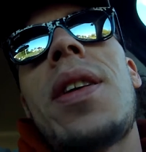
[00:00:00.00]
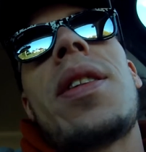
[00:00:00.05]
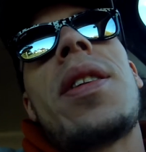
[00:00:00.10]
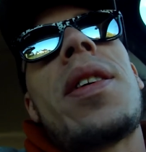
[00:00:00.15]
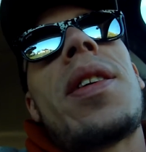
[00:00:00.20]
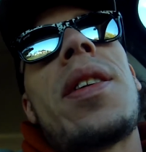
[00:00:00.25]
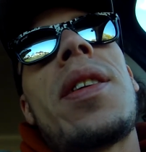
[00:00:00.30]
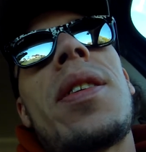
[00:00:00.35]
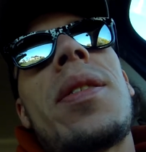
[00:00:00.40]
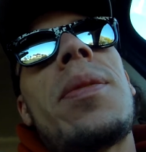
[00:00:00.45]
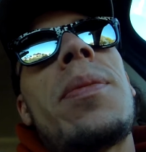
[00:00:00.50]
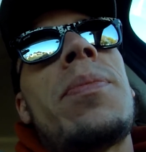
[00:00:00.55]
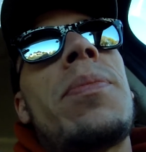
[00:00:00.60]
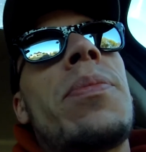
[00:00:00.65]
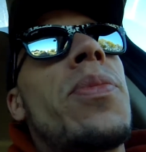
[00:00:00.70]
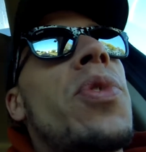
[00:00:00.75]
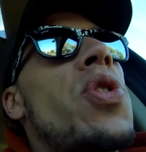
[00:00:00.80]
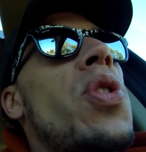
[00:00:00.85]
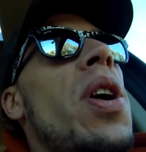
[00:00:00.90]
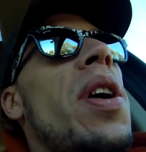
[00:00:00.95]
And then
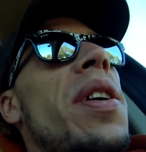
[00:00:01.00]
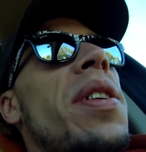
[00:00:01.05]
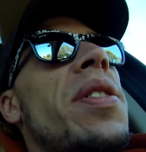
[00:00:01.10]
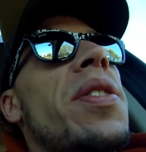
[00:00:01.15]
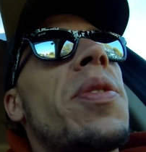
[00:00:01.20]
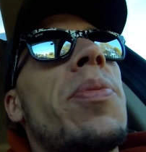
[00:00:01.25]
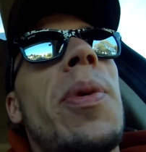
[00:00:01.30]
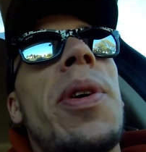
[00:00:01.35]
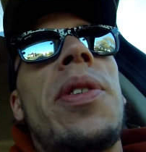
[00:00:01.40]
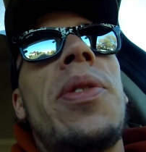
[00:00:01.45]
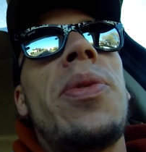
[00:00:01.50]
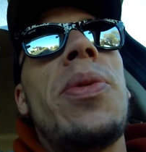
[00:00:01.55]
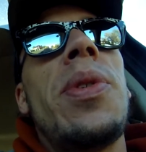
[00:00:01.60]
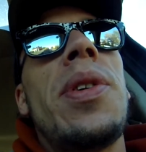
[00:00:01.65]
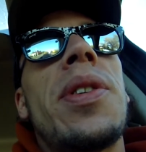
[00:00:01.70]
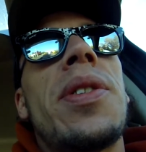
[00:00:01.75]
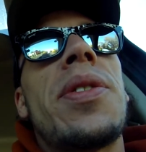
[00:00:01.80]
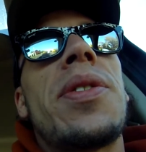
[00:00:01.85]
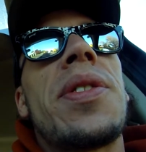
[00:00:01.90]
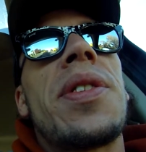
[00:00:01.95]
um, trying to spend New
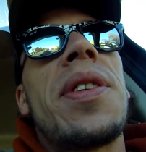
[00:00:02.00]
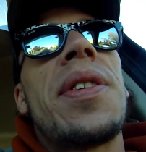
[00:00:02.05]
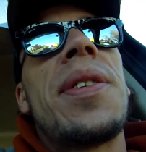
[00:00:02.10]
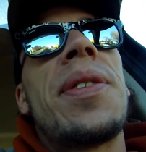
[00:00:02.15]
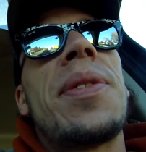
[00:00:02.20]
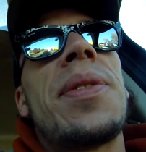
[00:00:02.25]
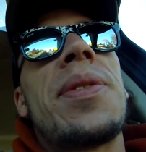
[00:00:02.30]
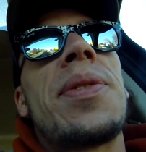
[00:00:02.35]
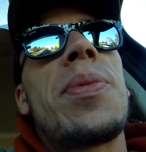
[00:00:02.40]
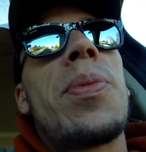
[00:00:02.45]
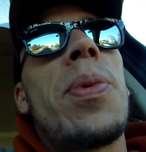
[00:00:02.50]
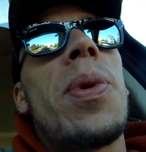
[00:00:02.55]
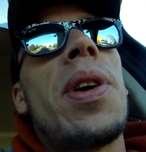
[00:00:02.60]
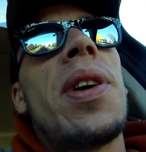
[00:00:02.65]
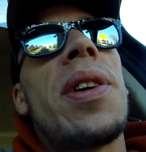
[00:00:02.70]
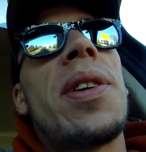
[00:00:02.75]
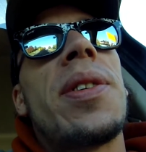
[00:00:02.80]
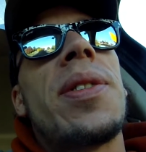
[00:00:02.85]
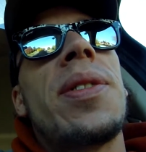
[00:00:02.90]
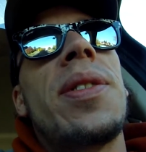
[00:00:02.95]
Year's there as
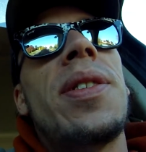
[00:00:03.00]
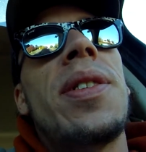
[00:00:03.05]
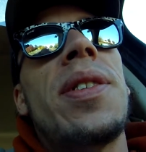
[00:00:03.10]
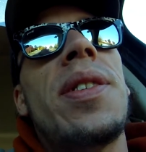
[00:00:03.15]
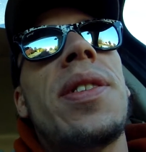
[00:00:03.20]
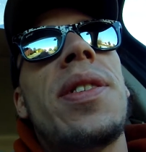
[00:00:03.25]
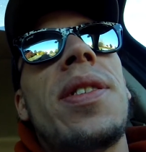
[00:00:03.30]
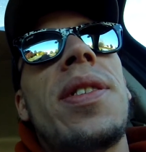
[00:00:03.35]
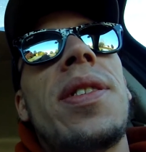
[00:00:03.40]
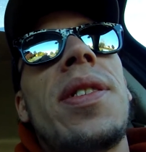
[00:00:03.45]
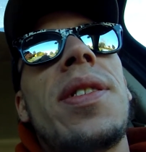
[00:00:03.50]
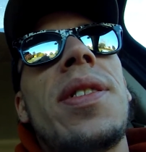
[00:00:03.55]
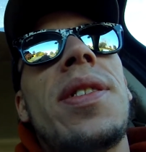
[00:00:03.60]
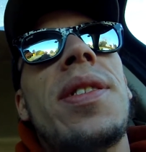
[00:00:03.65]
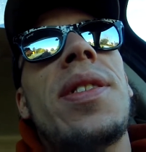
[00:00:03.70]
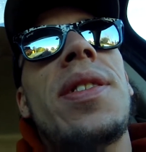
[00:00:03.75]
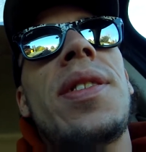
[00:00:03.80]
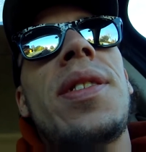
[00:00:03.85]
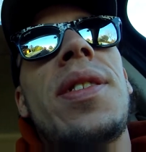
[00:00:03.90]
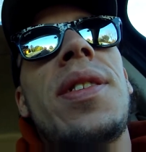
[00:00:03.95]
well,
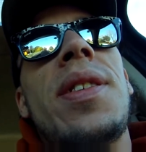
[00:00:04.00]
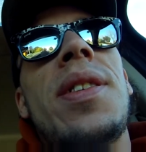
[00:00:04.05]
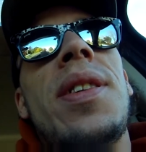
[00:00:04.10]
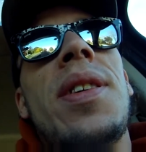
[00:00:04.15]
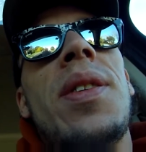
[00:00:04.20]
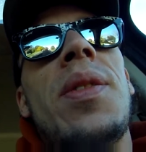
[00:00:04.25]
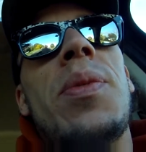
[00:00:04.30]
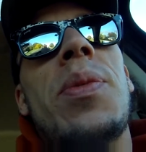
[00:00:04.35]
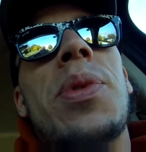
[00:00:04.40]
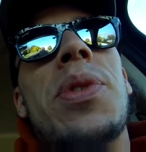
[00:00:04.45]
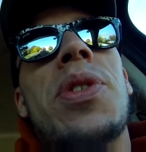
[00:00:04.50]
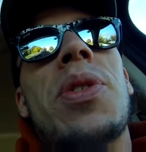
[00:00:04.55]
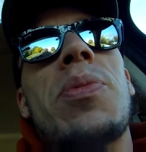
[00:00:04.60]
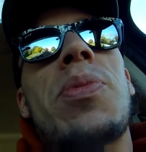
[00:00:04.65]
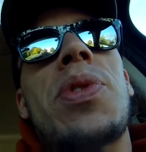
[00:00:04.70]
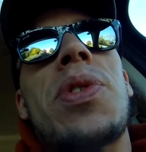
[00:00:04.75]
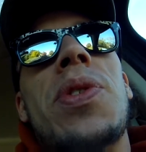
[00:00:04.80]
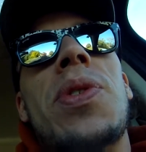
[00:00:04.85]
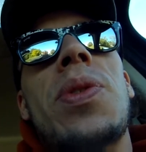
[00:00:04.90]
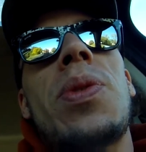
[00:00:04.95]
which
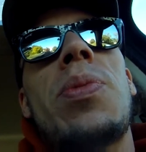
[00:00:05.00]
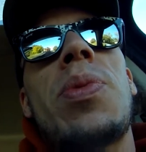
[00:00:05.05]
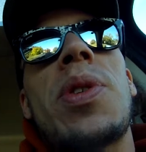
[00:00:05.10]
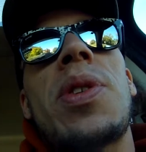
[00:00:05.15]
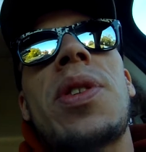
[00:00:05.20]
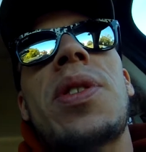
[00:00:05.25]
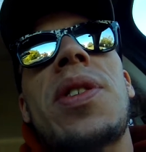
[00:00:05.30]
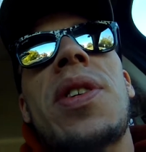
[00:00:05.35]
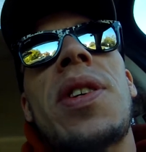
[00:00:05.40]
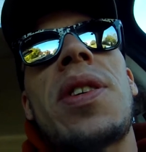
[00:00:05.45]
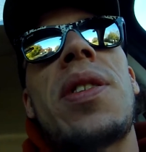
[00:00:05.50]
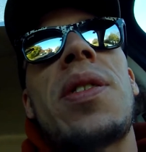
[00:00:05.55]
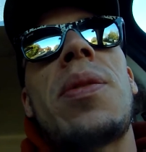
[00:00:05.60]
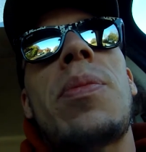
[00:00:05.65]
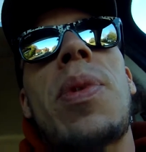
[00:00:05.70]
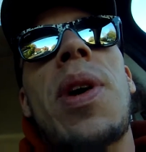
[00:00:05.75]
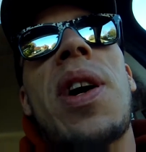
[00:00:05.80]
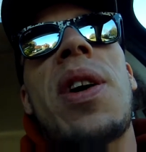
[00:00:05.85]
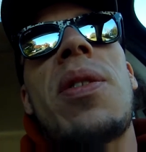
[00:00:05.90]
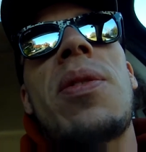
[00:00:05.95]
I'm super excited
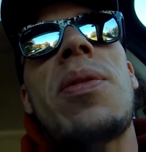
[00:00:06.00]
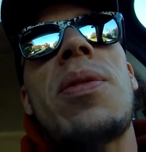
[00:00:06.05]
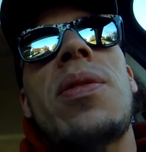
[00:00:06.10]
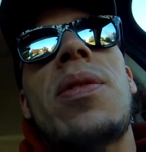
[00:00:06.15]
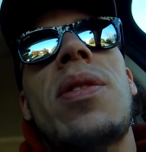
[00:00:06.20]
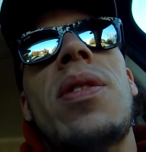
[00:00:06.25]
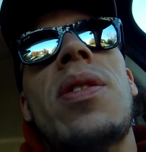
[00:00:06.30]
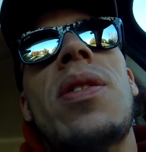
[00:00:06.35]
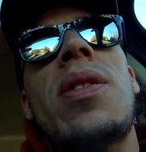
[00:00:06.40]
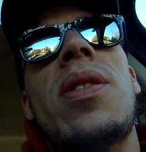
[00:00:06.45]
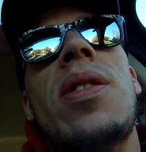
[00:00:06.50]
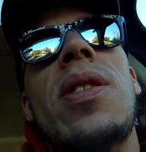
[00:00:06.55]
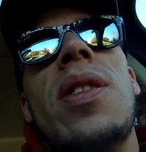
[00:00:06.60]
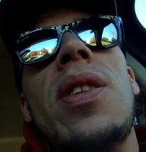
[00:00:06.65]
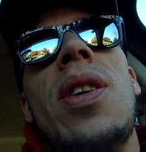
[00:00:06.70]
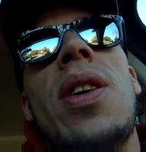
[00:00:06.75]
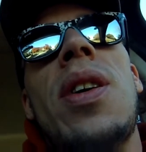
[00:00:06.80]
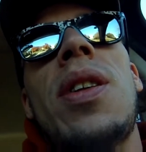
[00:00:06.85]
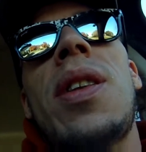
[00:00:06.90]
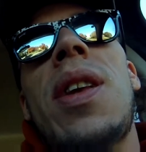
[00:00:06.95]
about.
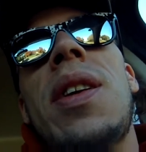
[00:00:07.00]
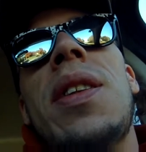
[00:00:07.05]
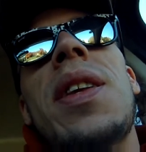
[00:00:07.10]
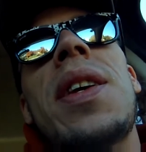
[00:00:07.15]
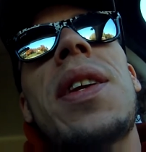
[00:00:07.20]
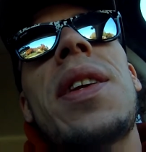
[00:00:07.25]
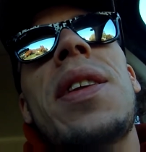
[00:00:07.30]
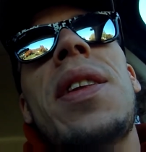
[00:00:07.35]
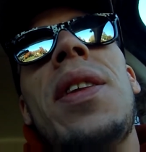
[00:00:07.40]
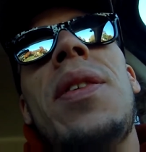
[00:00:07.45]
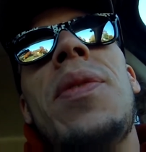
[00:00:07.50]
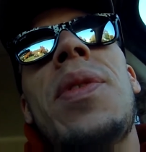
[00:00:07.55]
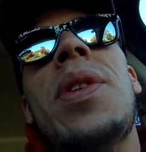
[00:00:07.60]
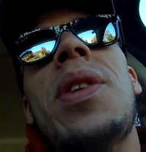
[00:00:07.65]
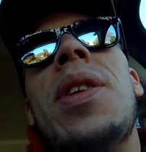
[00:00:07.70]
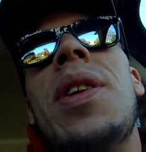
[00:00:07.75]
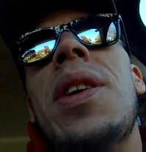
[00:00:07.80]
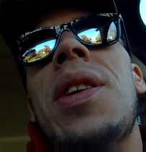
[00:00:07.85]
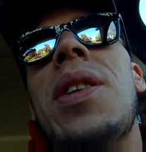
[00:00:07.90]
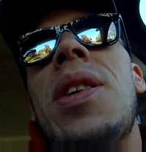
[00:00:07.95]
Not that
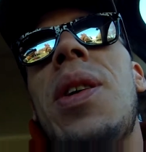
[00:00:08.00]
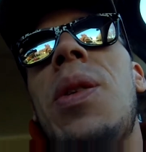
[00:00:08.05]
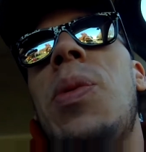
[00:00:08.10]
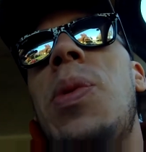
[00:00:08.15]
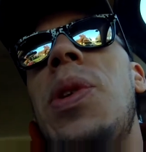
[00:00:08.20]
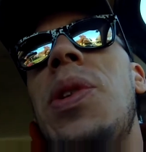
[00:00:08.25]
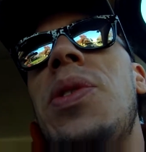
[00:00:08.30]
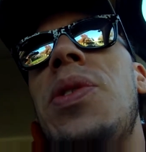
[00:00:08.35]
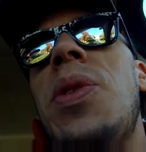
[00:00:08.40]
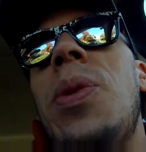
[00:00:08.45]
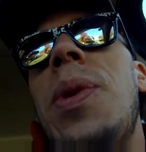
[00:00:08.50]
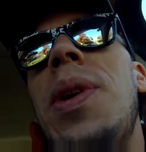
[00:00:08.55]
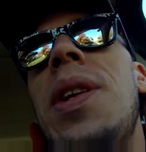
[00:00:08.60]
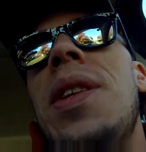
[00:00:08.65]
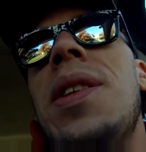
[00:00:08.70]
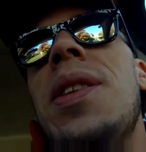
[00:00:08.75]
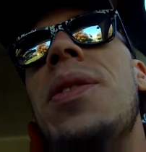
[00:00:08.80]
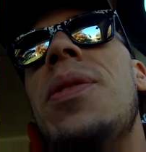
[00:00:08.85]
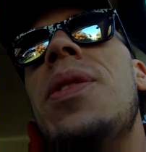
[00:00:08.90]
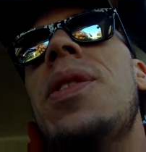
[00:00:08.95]
even like I want to do
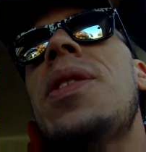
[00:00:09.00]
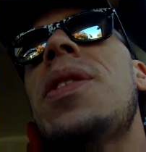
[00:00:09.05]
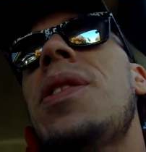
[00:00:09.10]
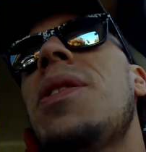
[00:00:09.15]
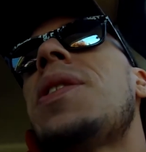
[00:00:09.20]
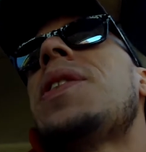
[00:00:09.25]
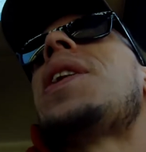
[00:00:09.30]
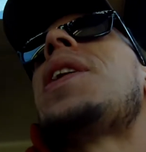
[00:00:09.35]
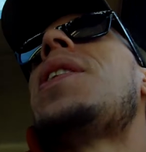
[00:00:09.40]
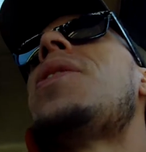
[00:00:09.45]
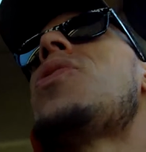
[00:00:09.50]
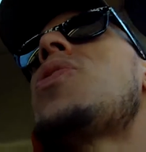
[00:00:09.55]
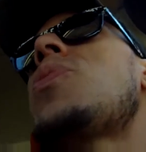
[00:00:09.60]
anything or anything like that.